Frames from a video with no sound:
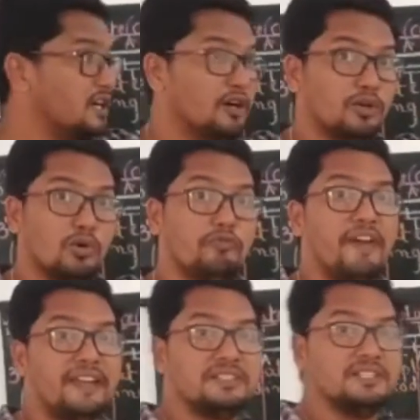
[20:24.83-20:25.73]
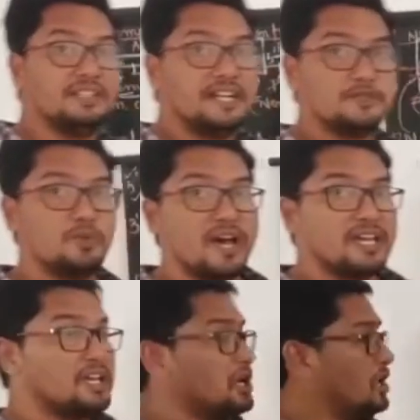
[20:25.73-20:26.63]
Rho factor. That's
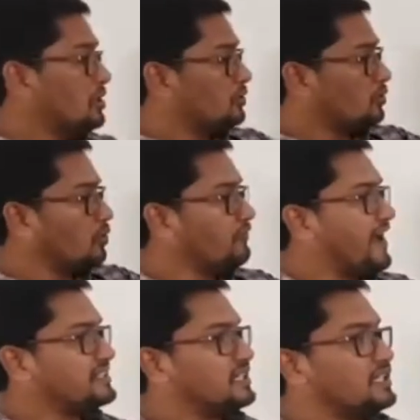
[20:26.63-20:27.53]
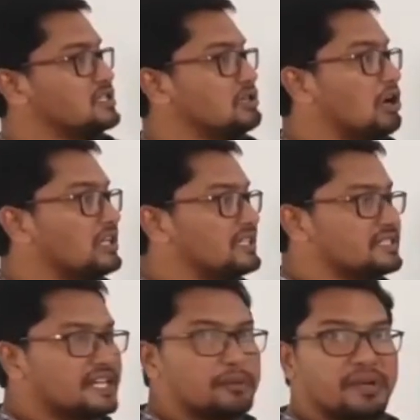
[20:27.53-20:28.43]
why Rho factor is
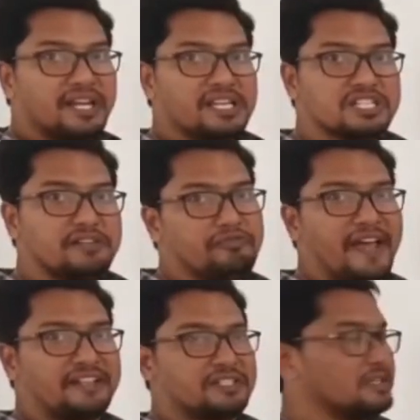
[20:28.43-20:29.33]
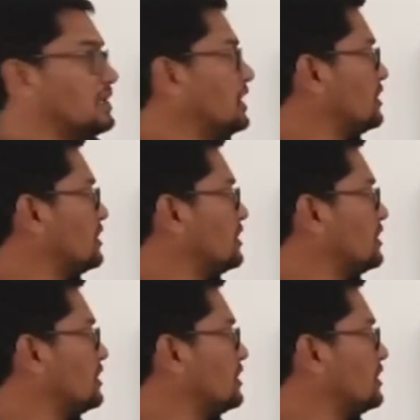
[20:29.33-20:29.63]
called termination factor.